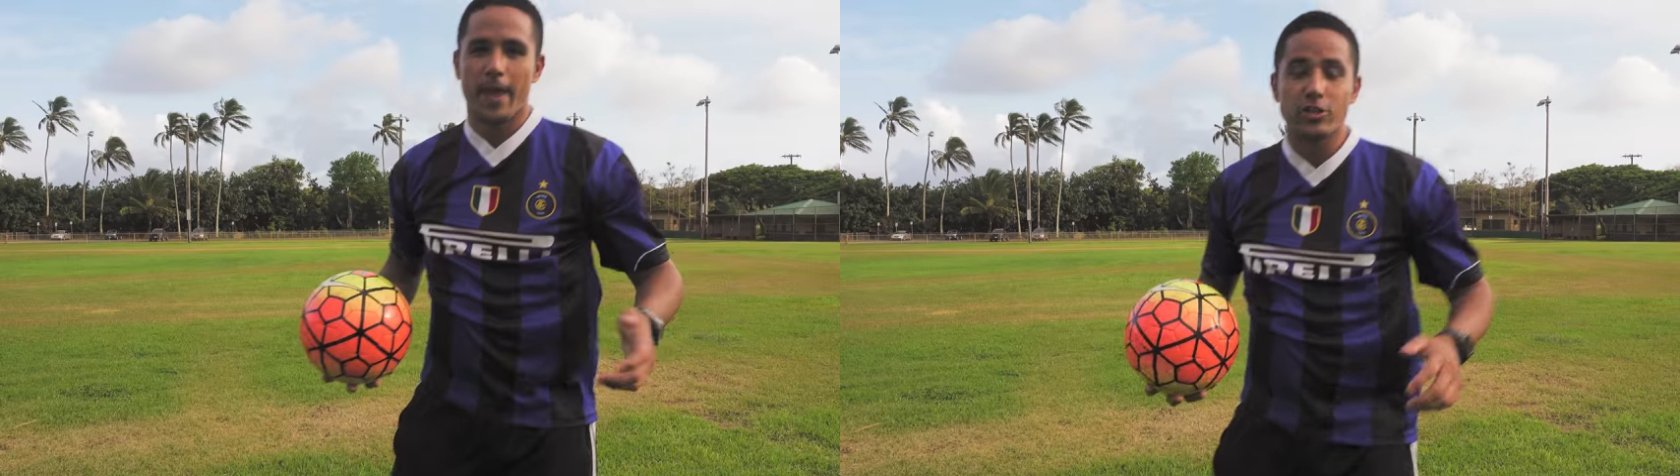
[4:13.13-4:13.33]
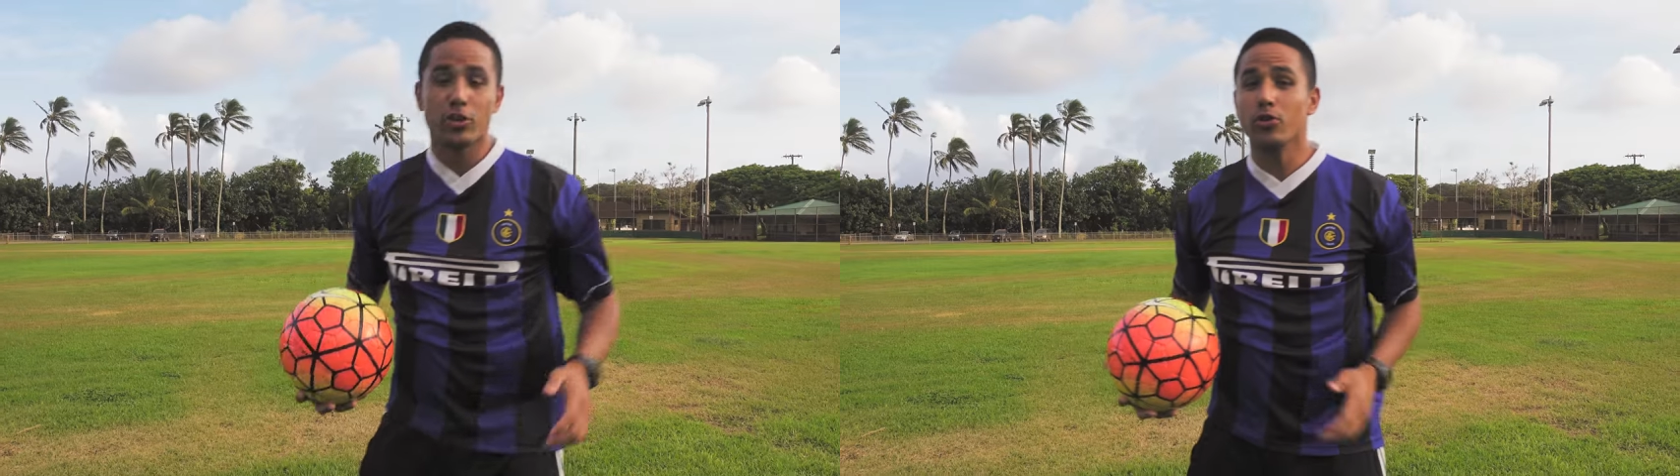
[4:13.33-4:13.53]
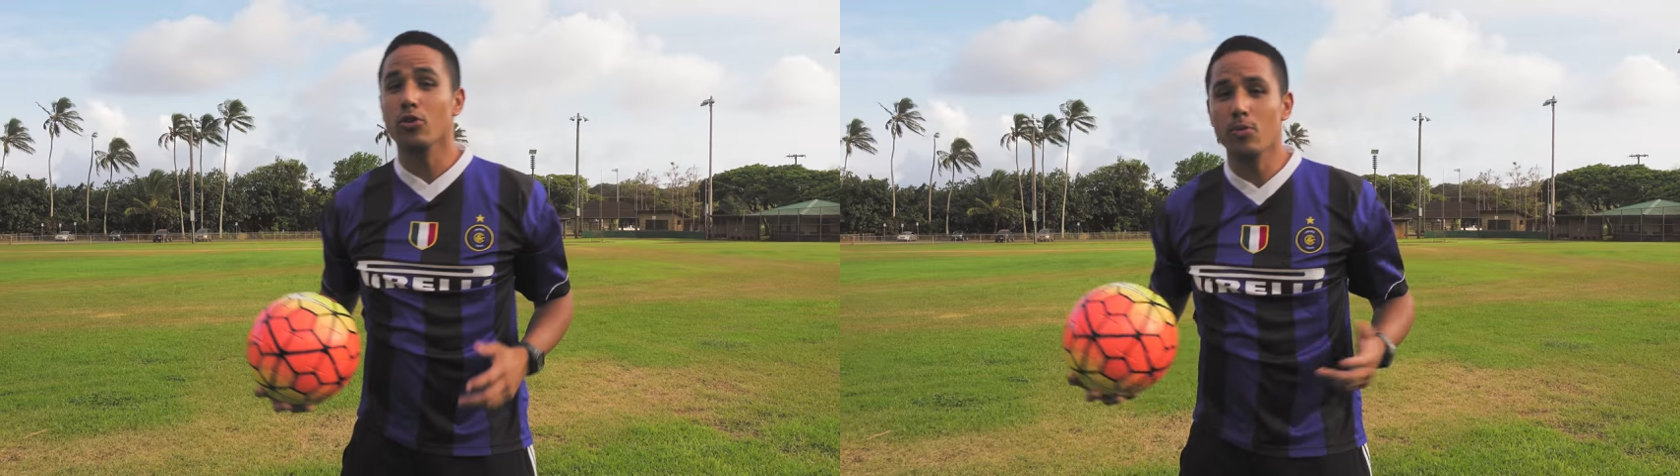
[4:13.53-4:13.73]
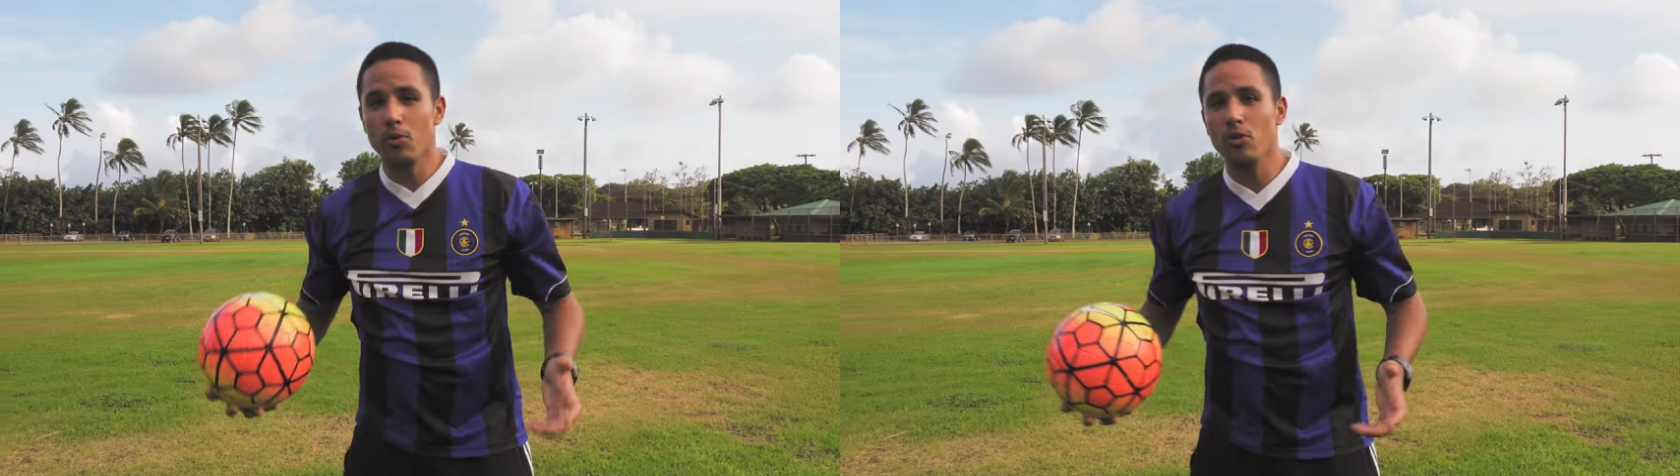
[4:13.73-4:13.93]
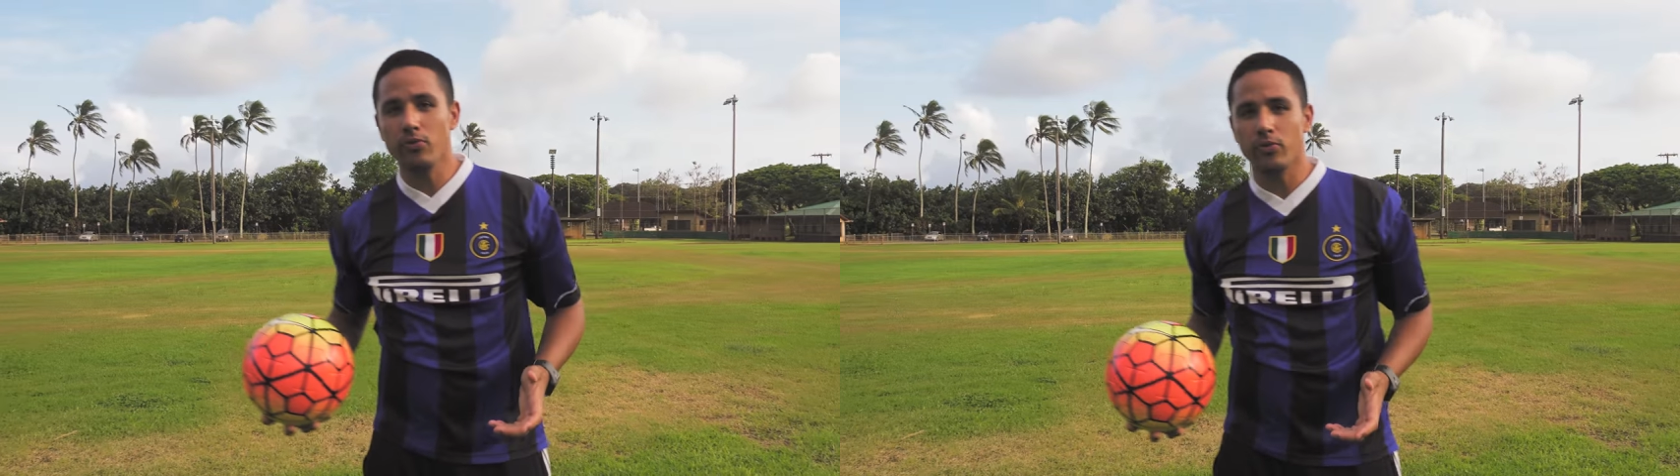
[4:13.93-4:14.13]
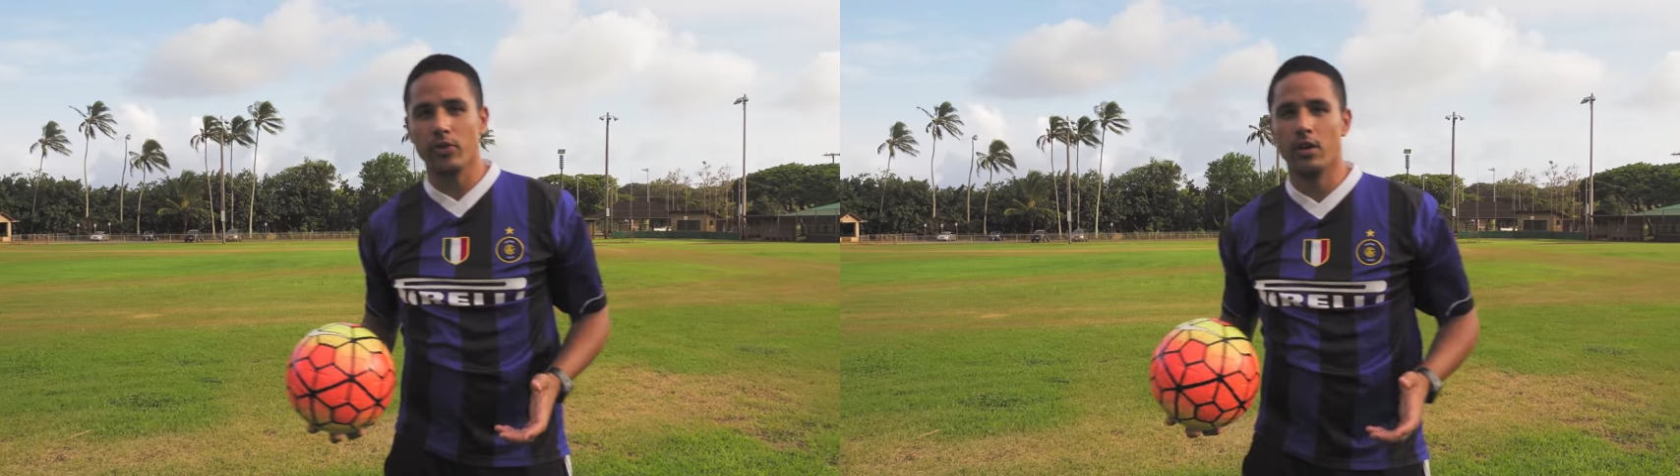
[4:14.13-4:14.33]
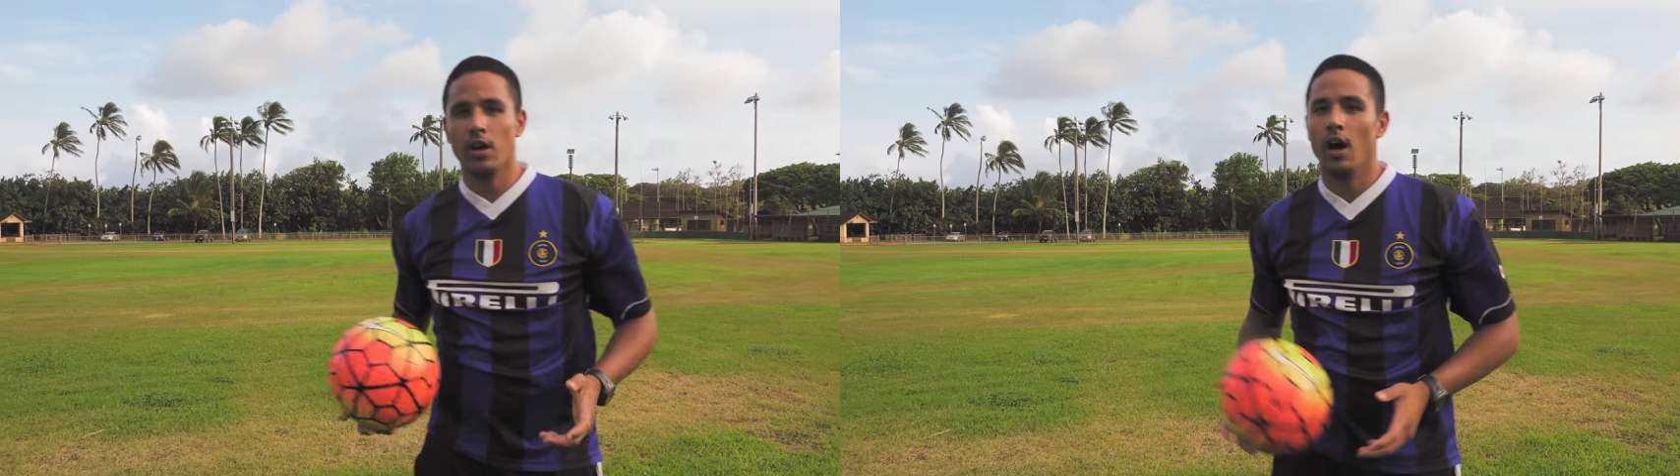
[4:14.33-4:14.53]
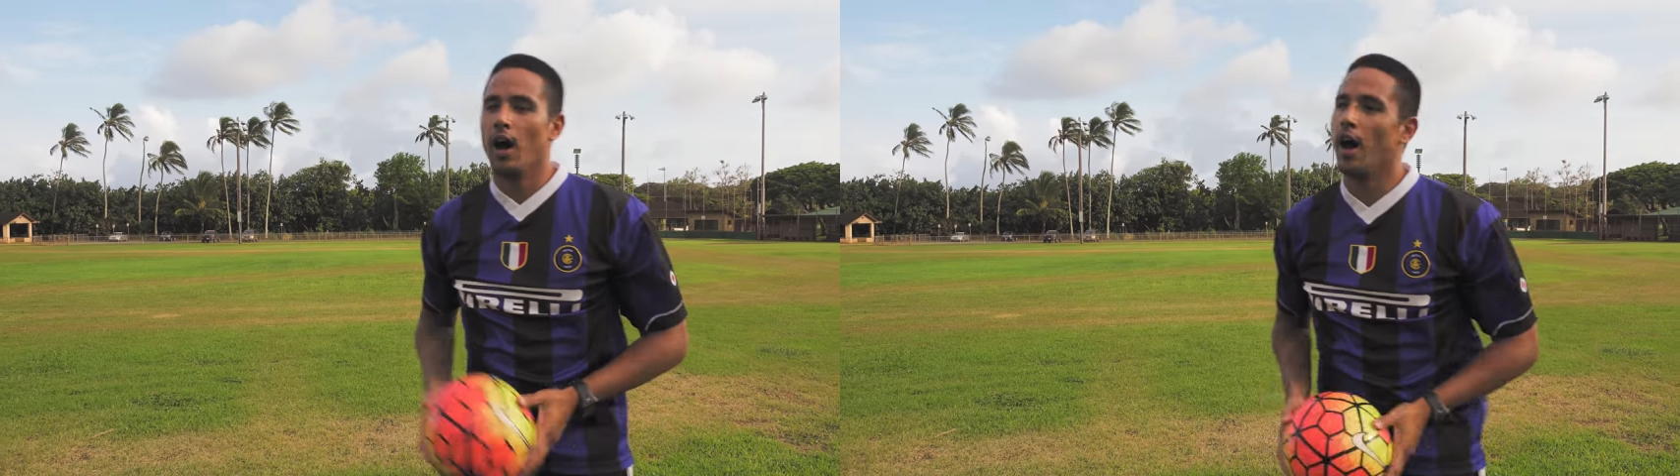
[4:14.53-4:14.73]
It's a cool move.
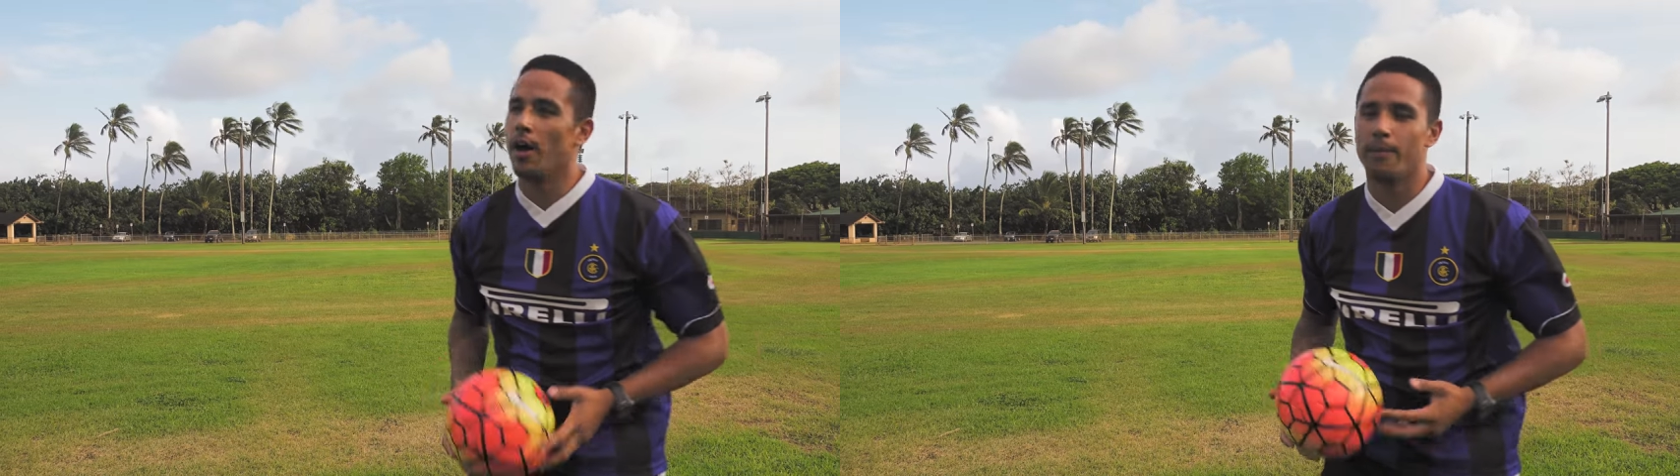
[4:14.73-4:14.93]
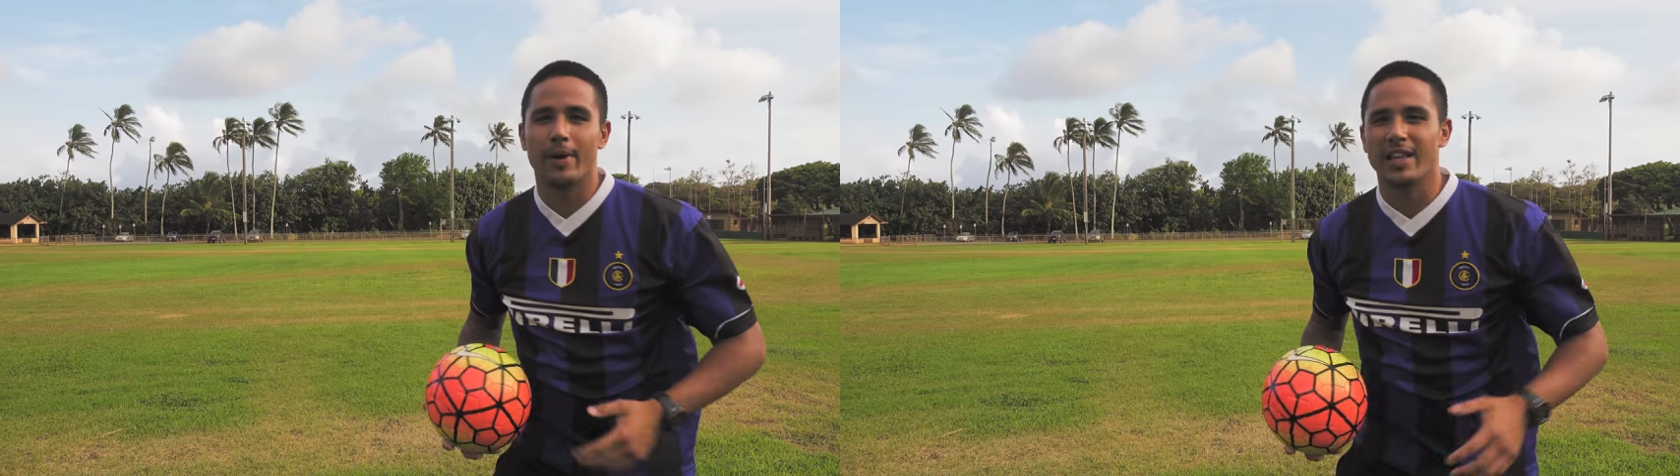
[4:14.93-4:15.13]
But